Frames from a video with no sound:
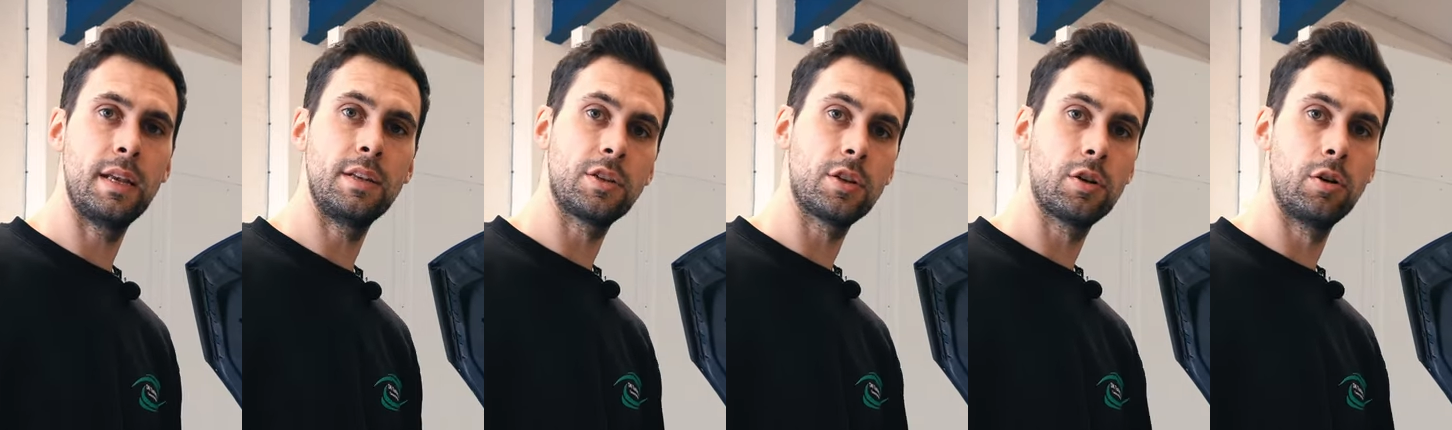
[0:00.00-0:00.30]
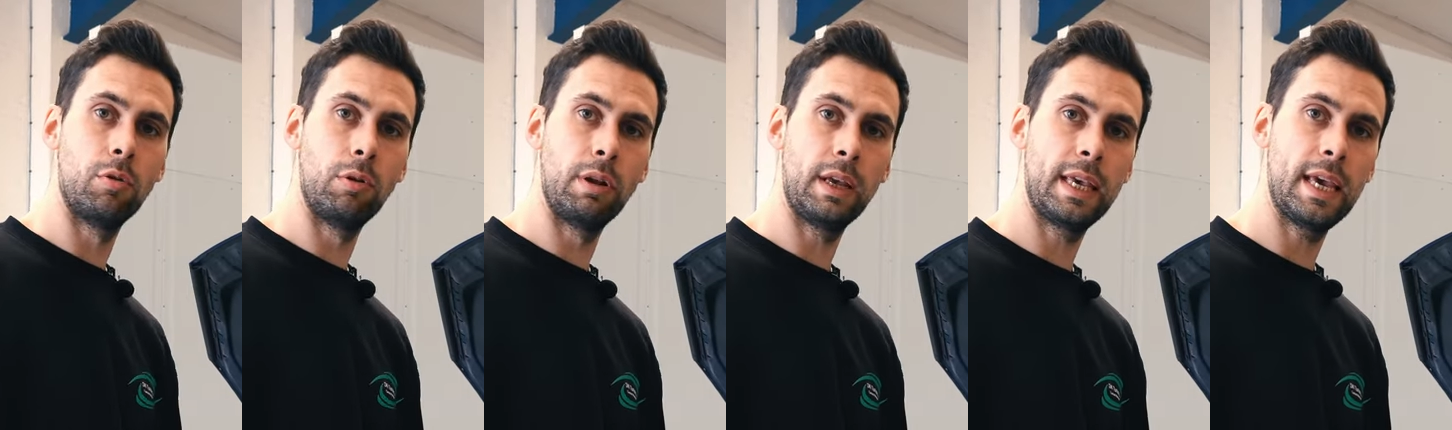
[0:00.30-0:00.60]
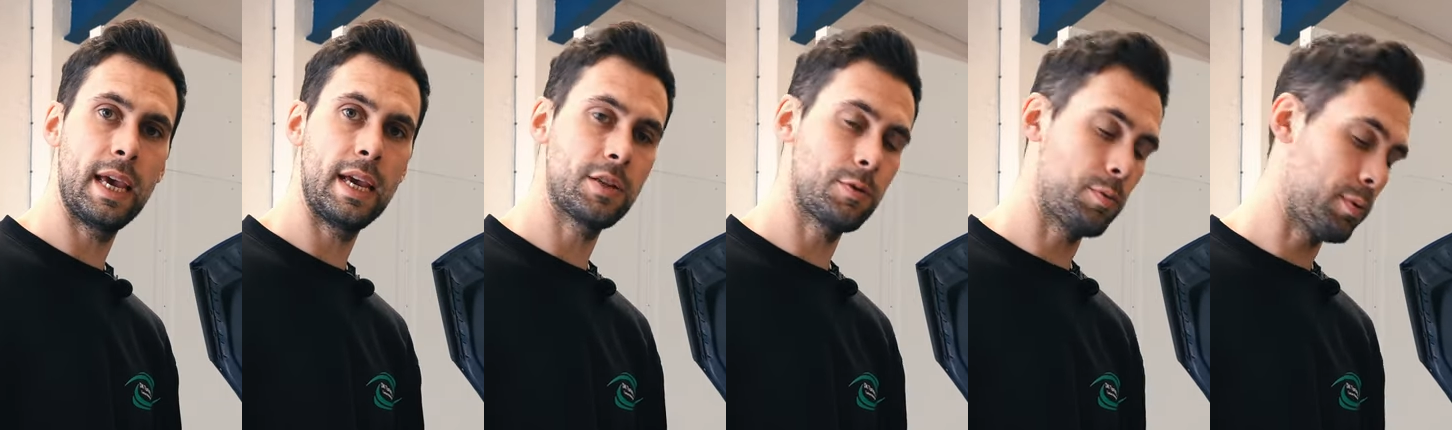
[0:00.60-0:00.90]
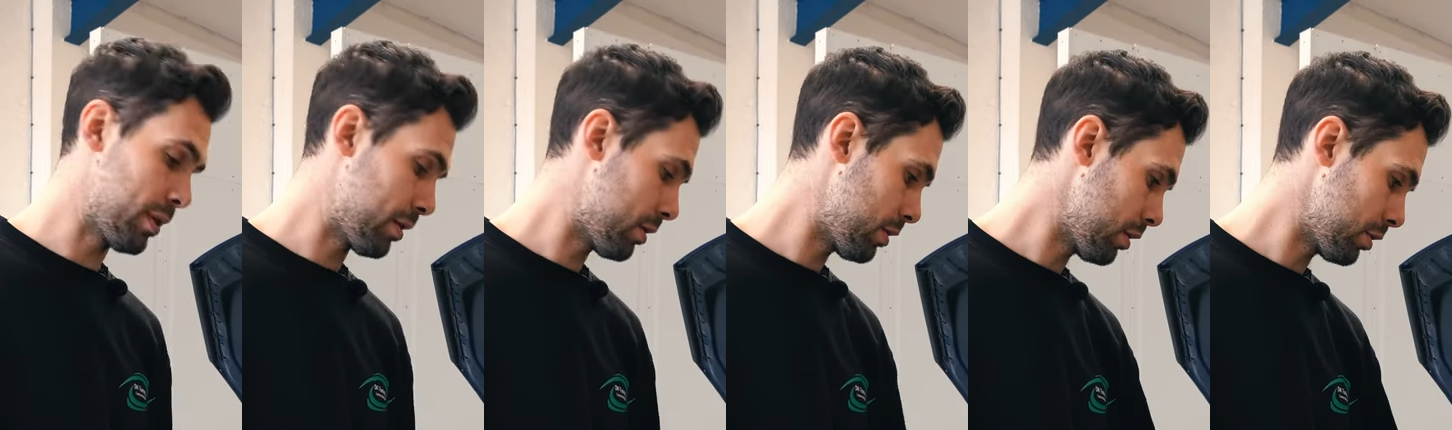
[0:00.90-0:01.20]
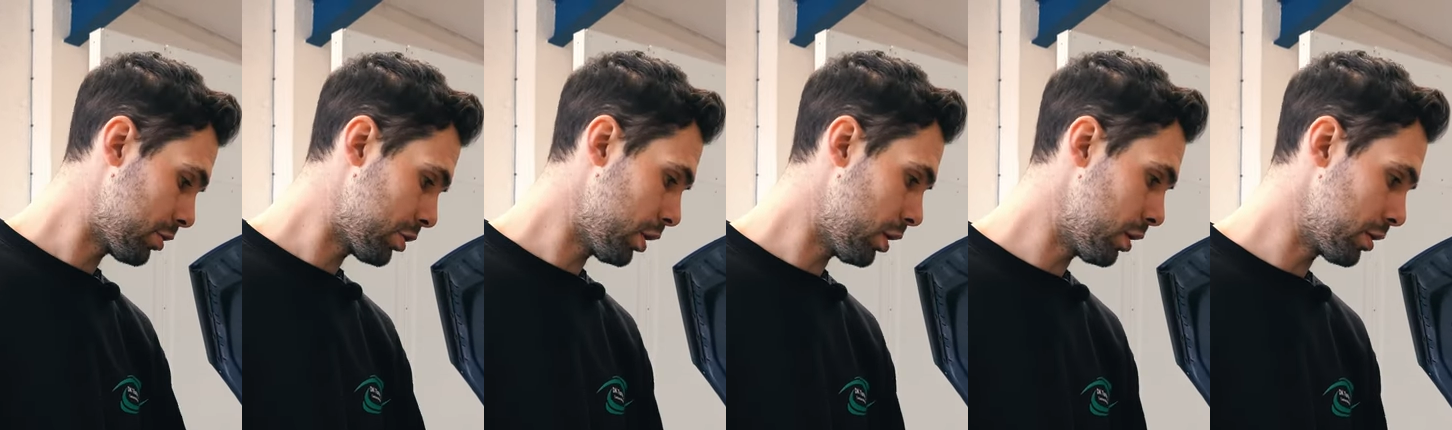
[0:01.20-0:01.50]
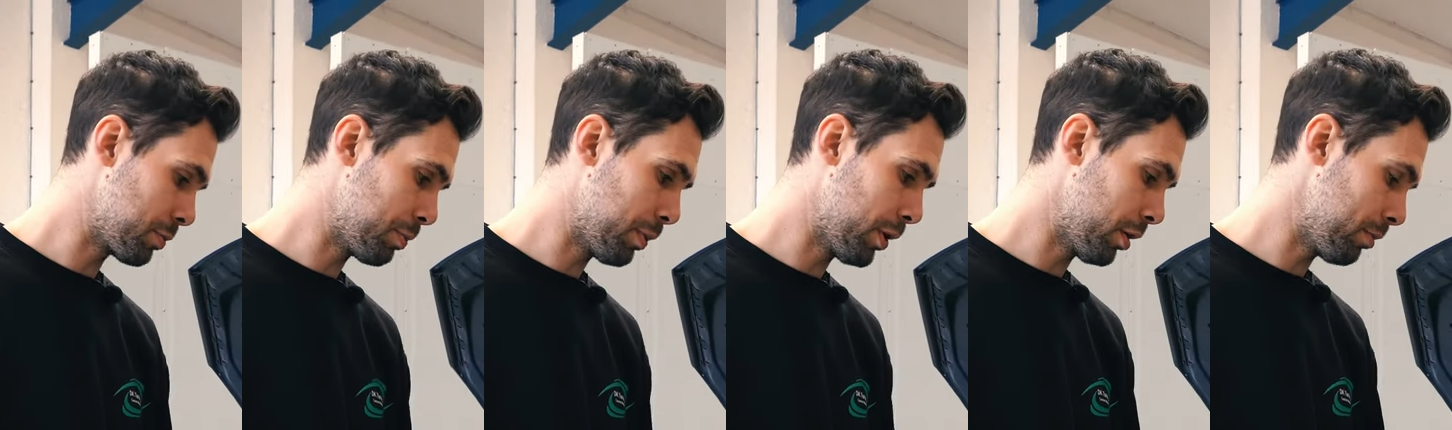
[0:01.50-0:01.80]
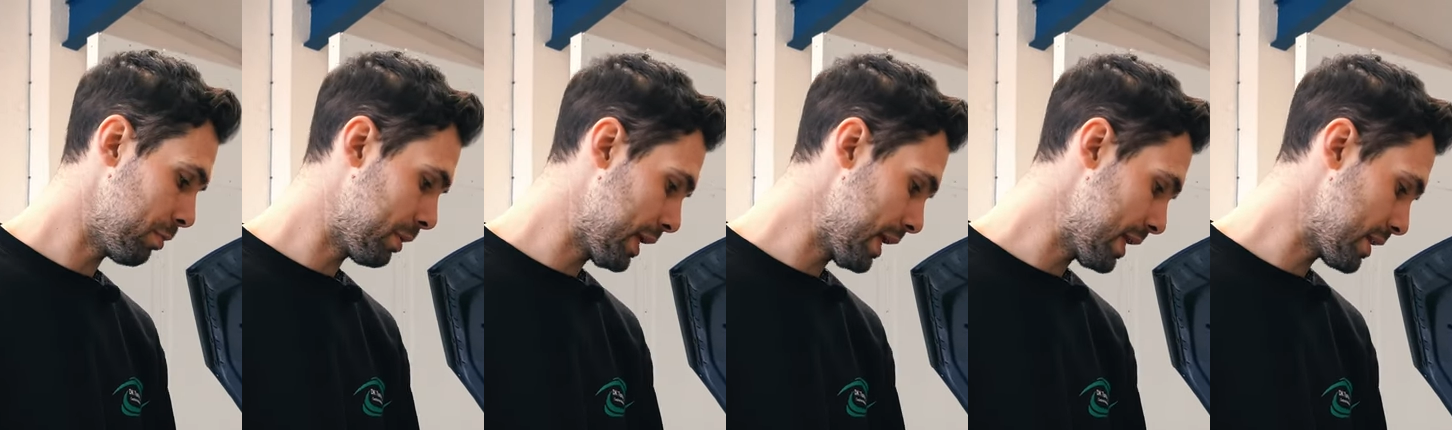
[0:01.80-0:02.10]
intercooler kit with charge
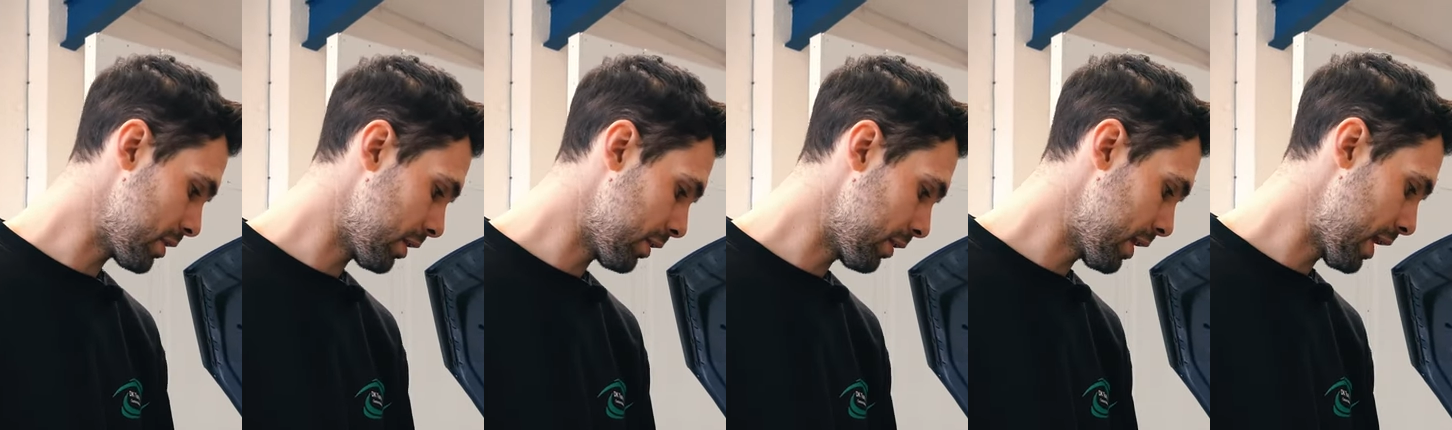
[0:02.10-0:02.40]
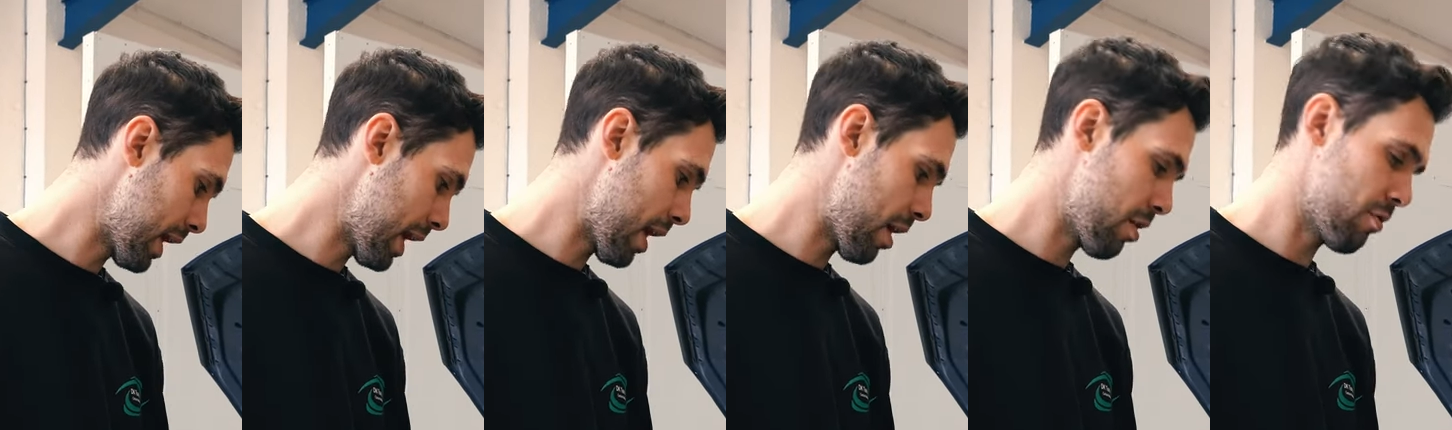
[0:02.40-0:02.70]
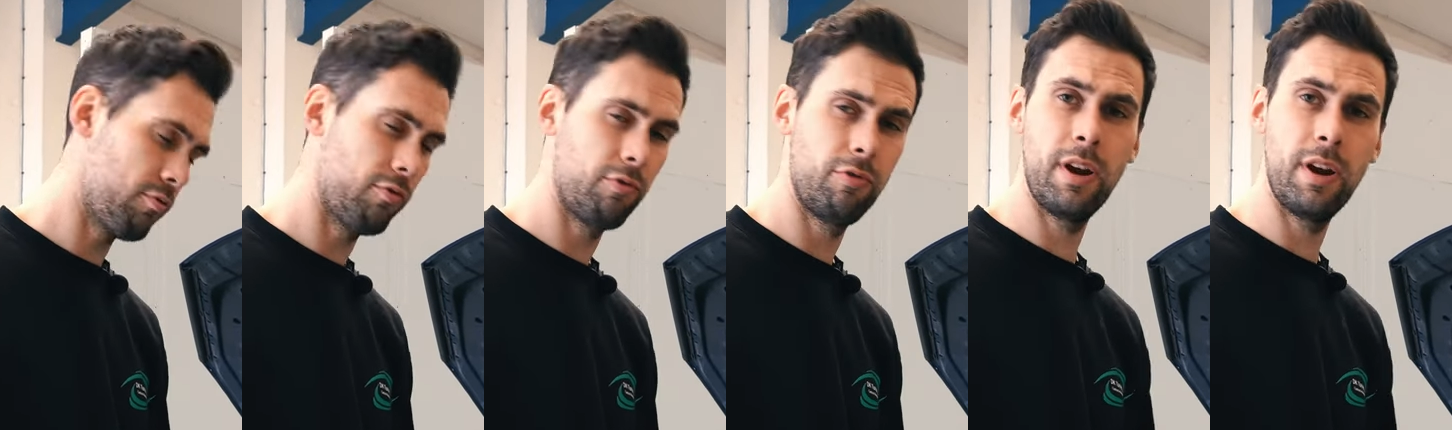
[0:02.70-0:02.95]
pipe kit on there.